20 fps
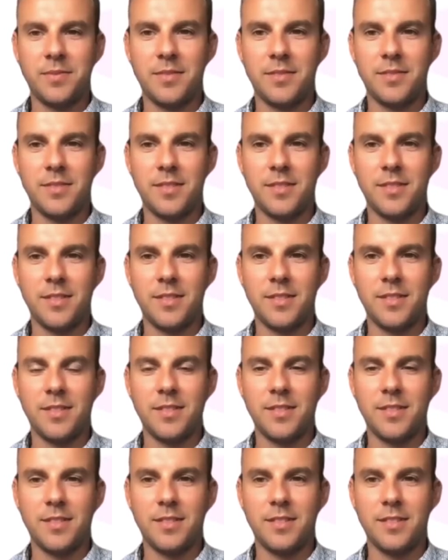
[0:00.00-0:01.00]

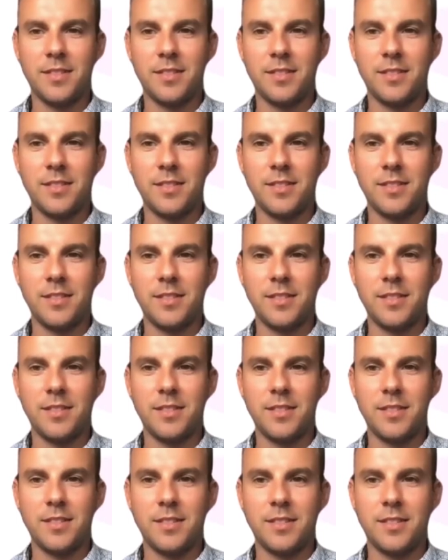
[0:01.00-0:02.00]

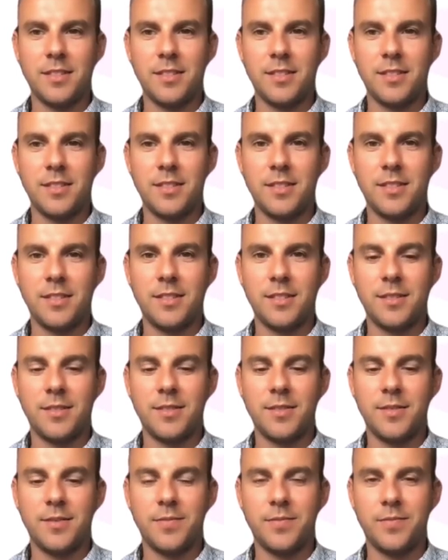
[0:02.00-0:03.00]

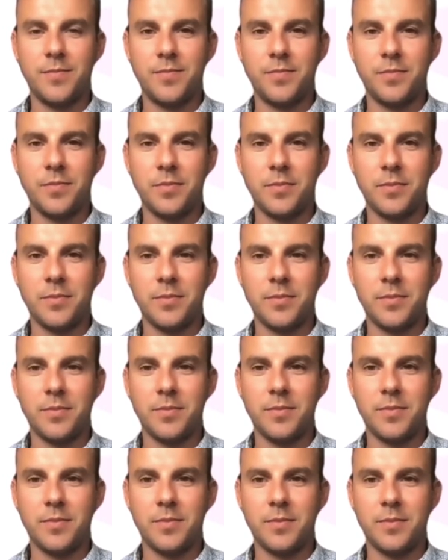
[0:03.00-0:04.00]

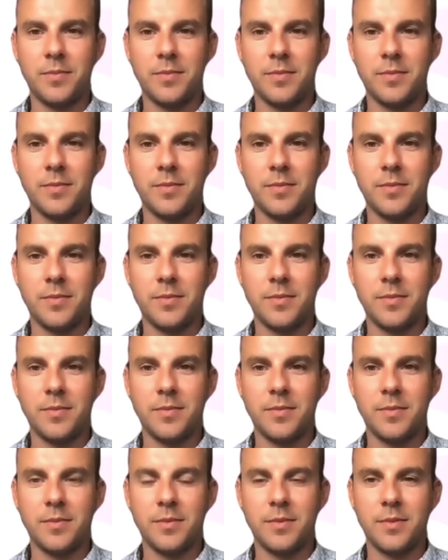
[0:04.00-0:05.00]

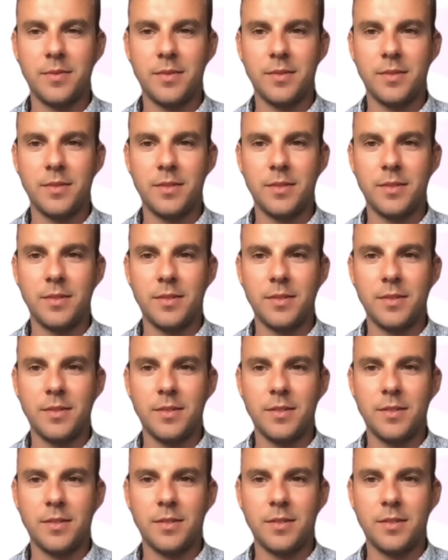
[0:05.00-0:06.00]

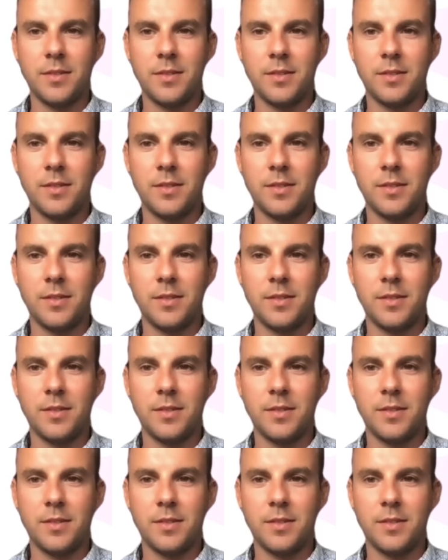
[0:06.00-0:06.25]
No words are spoken by the person on screen.